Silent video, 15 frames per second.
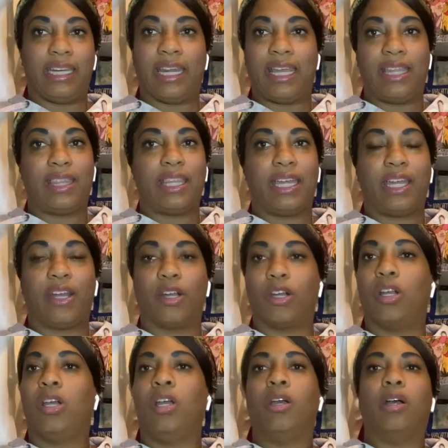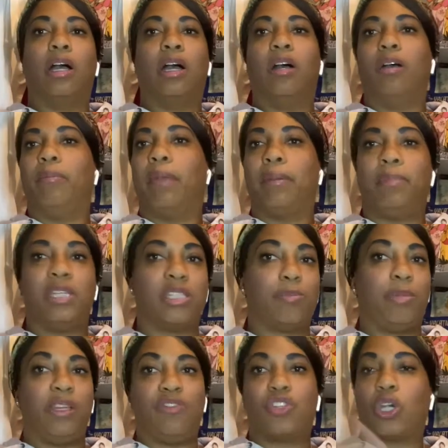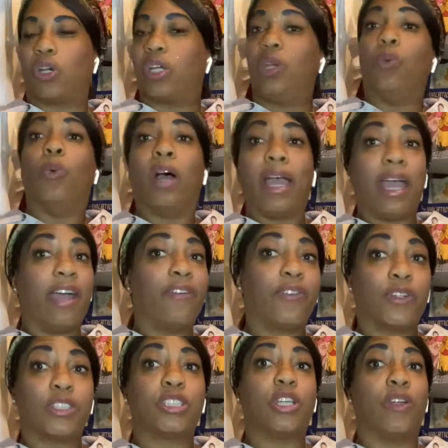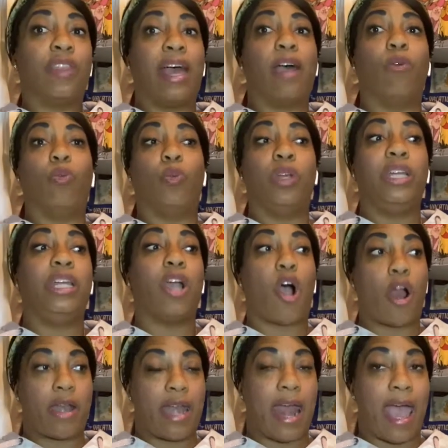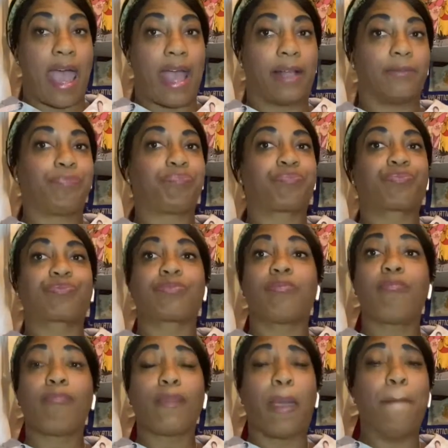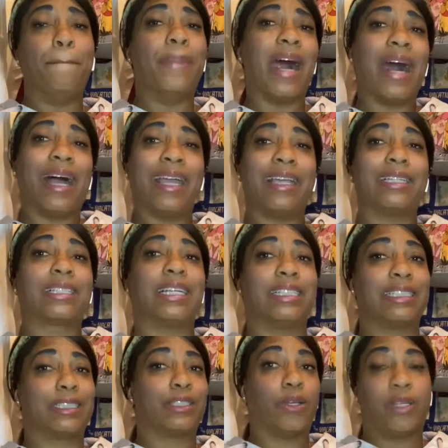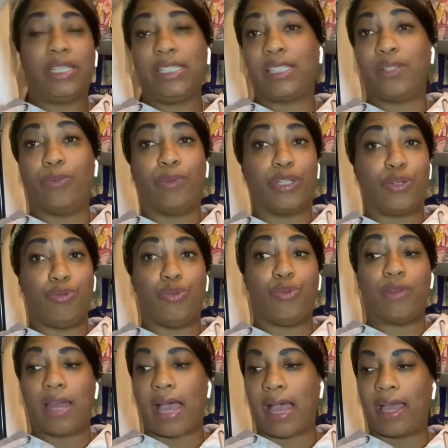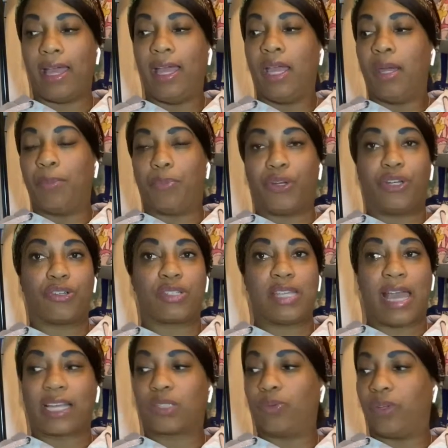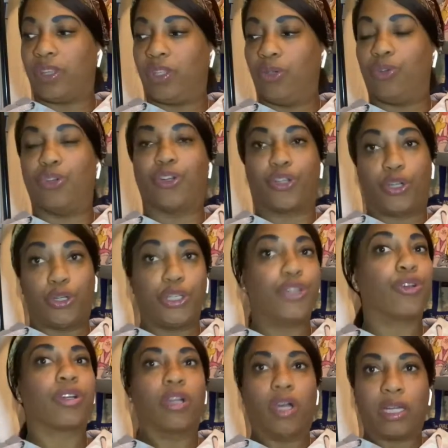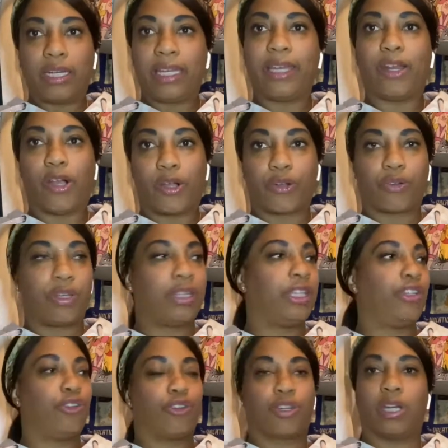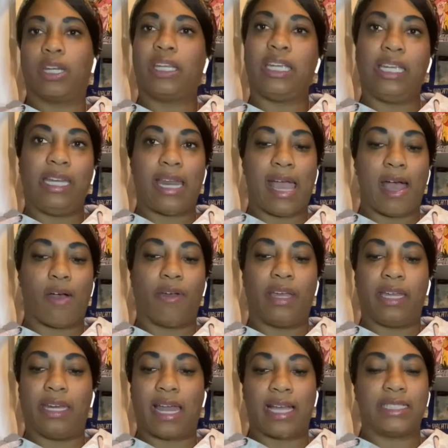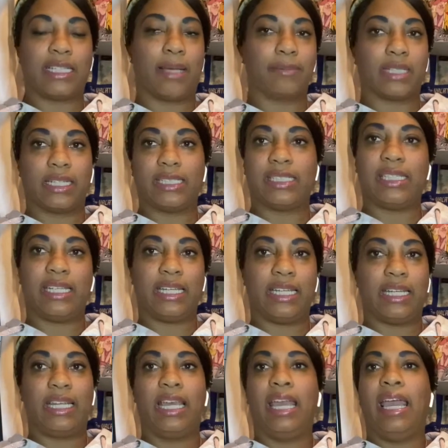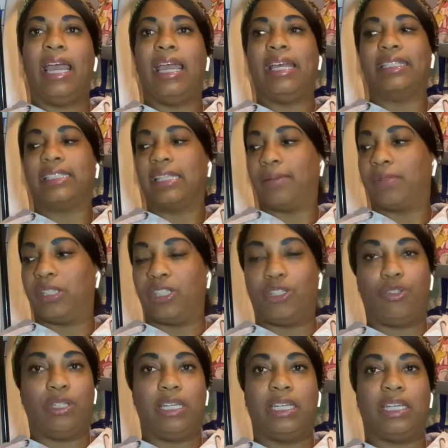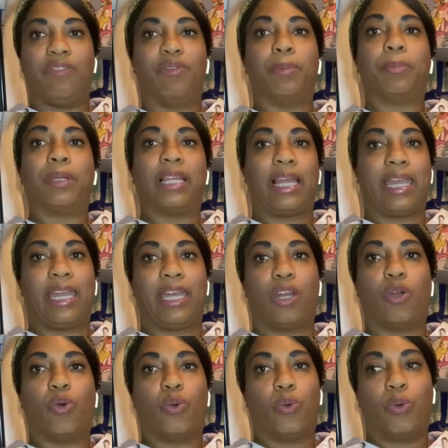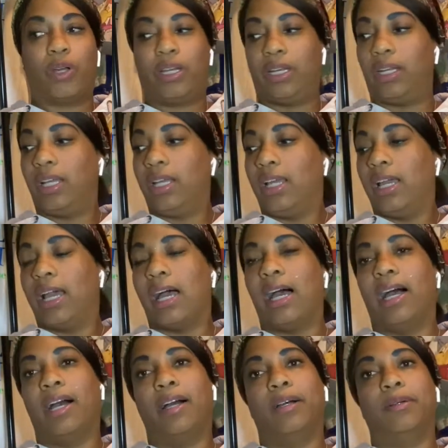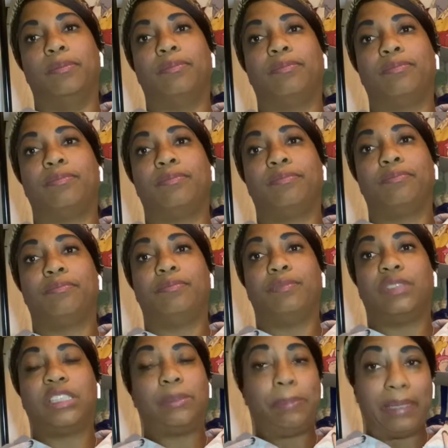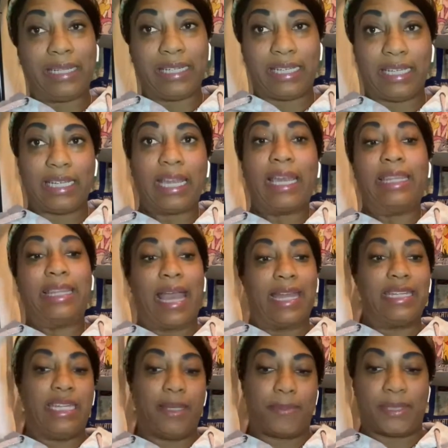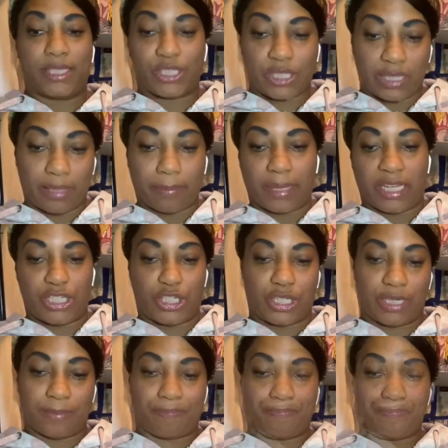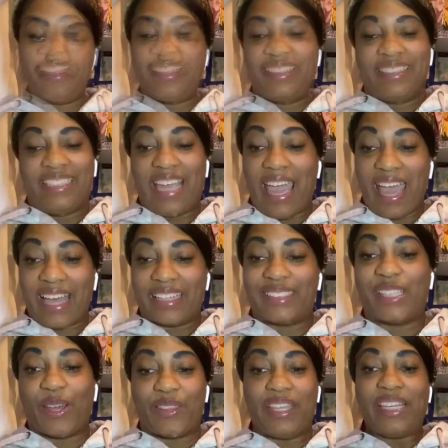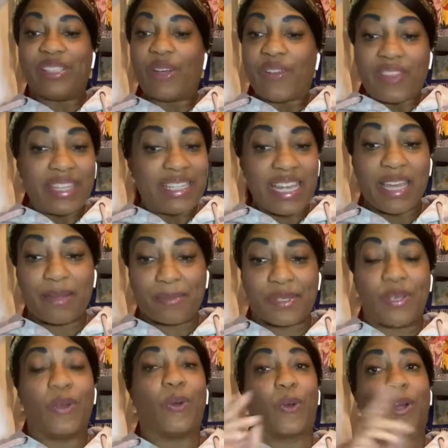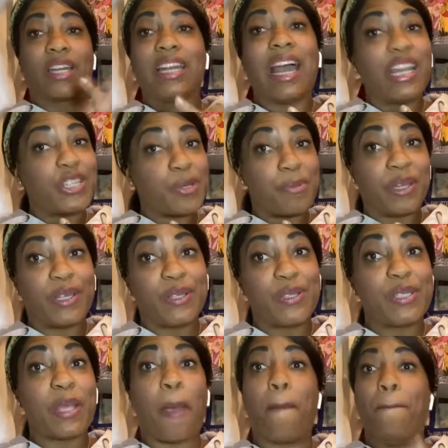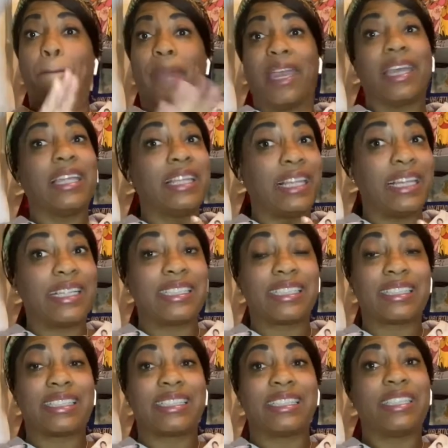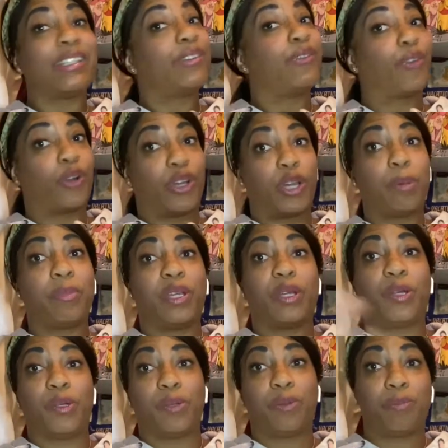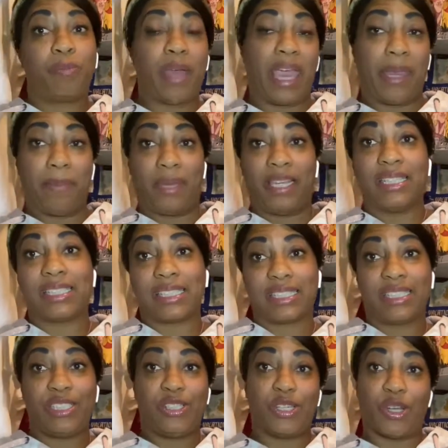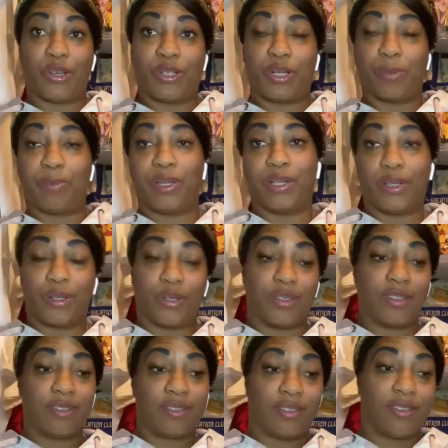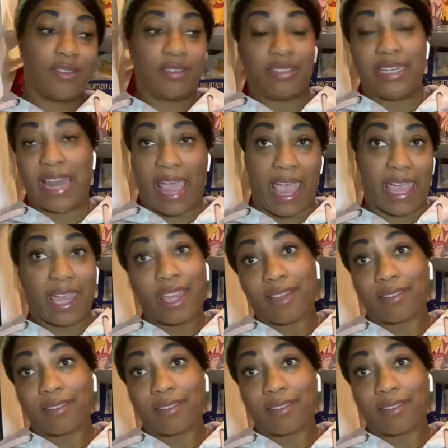in there, uh, maybe it's beef jerky, whatever, so that we are not buying because it's so easy when you do not bring your snacks with you you're you're gonna get hungry then you're gonna eat out and nine times out of ten it's something you didn't even plan on um, spending and that dips into the budget. Yeah, so these are the tips. Organize your bills, make a list for your bill payments, you know, your bill day.